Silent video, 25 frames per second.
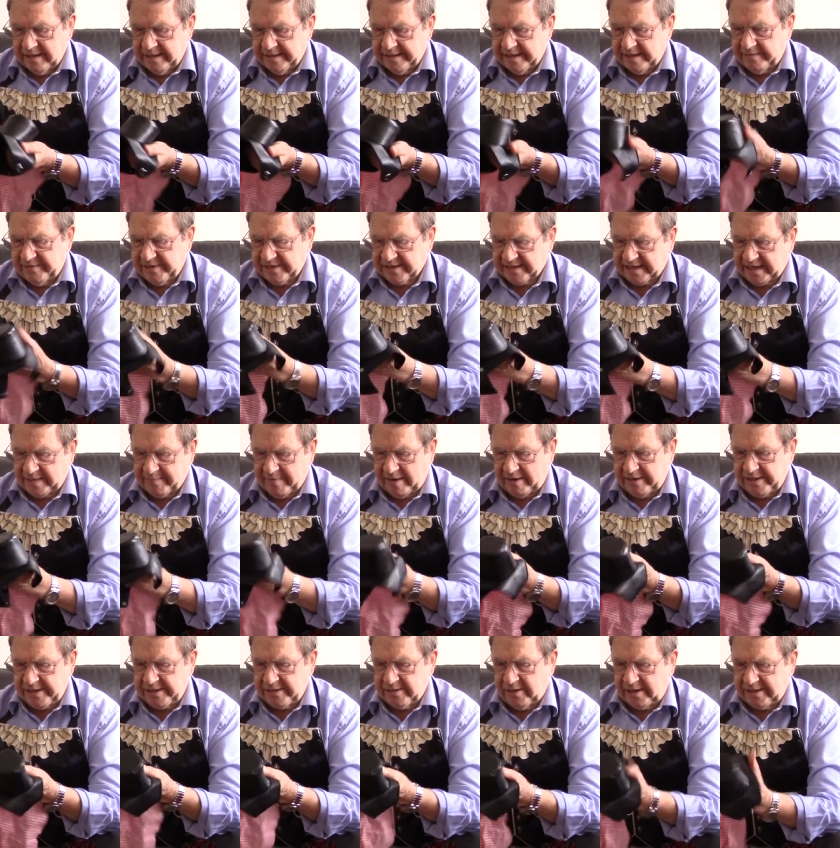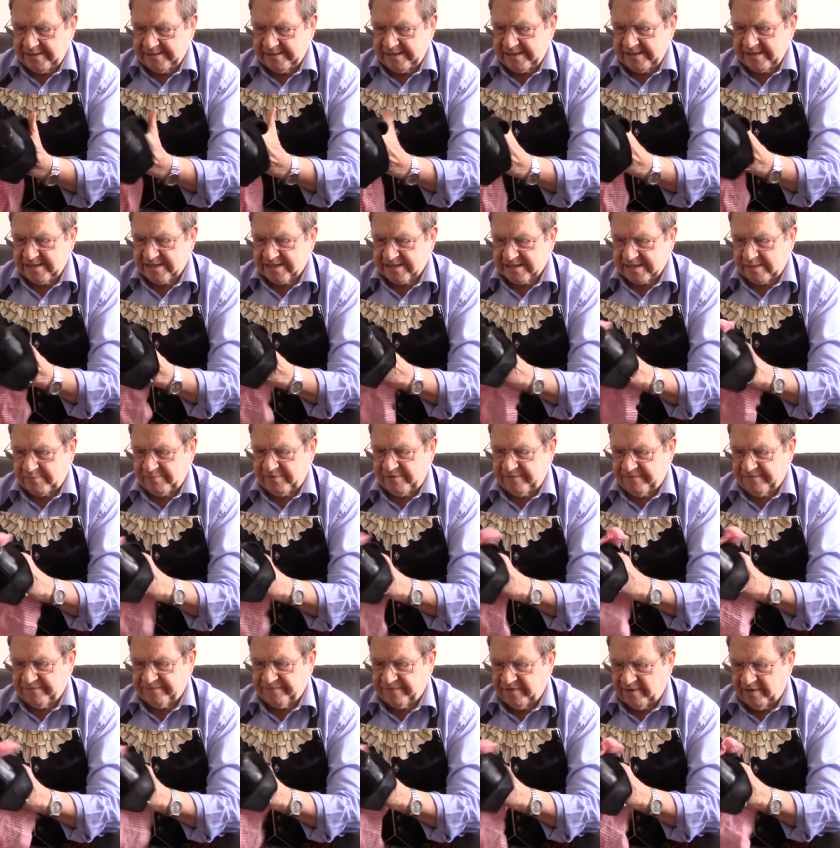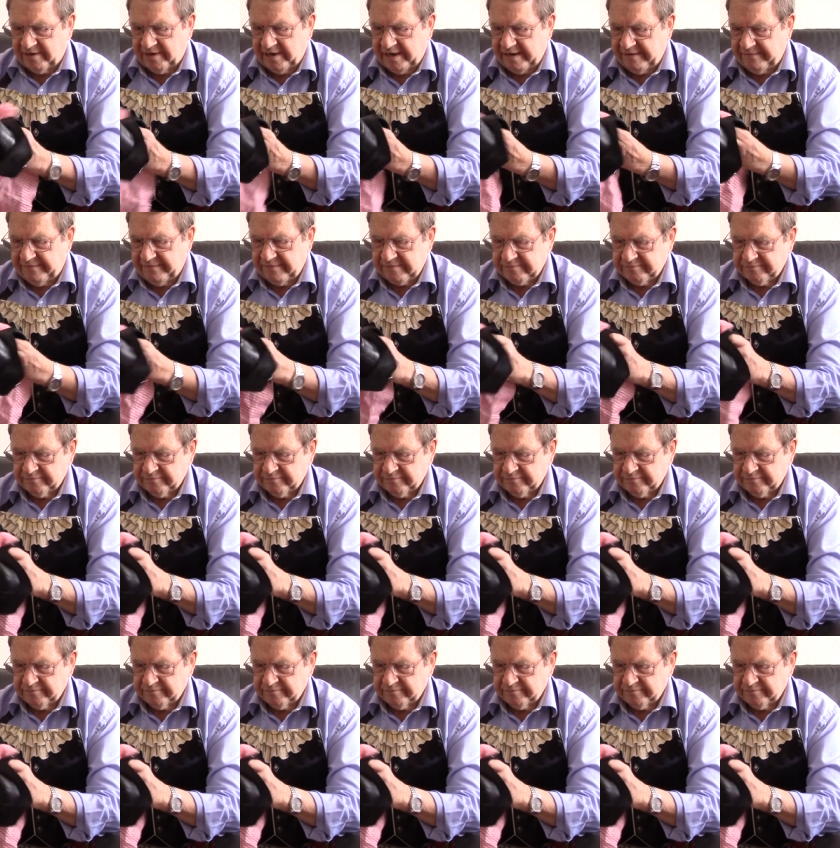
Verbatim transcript: Now this came out in 1975.